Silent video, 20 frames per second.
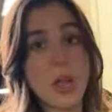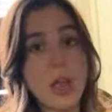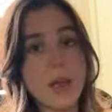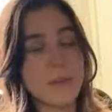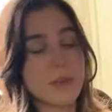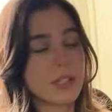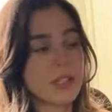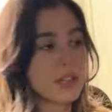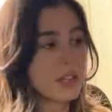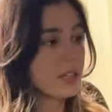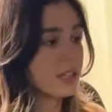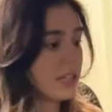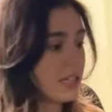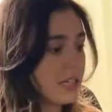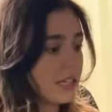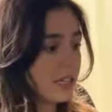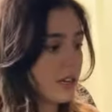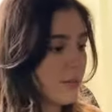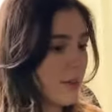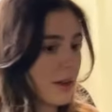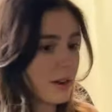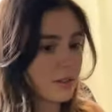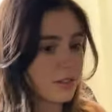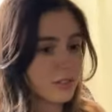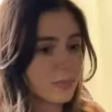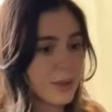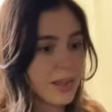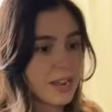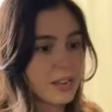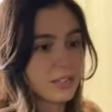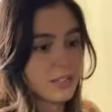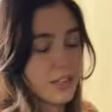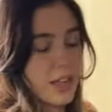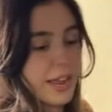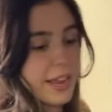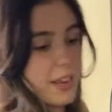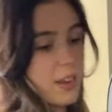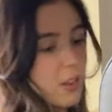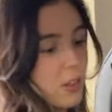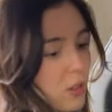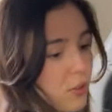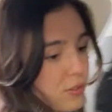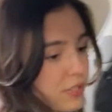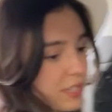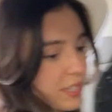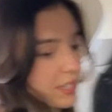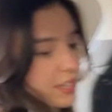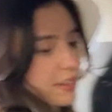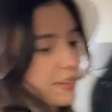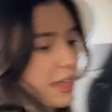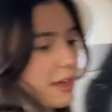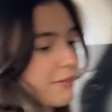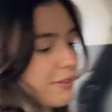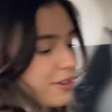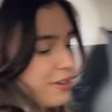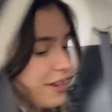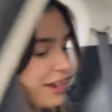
but still a decent amount of space. I can close this in that way you